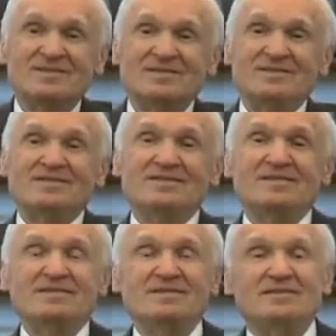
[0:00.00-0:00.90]
So
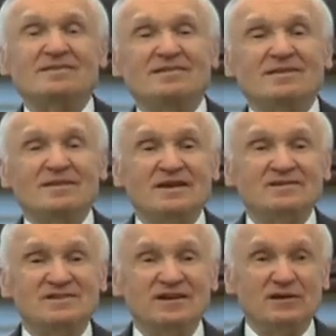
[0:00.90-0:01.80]

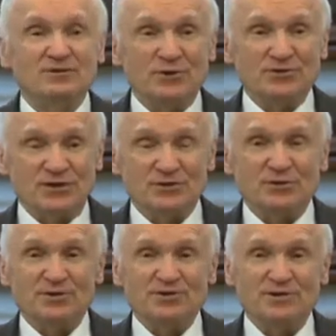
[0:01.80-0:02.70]
I do
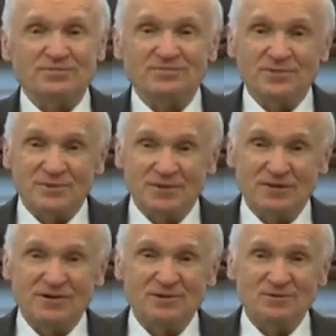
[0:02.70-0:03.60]
something for God's
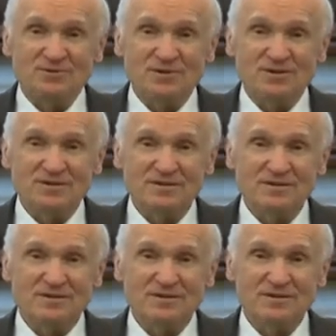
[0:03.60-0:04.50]
sake,
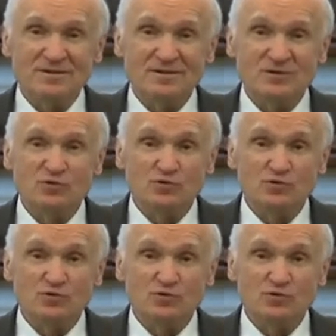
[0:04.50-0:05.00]
and I